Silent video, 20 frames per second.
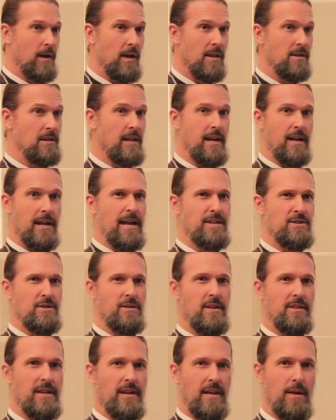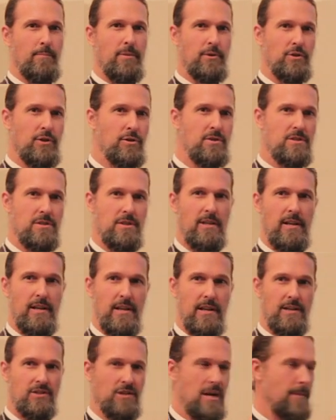There's a lot of guys who think they can produce and they
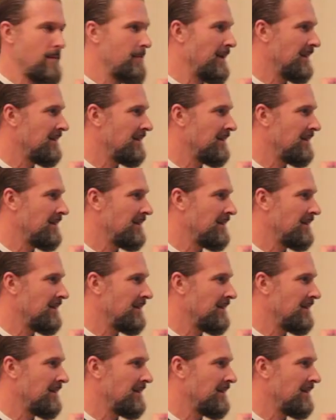got a job at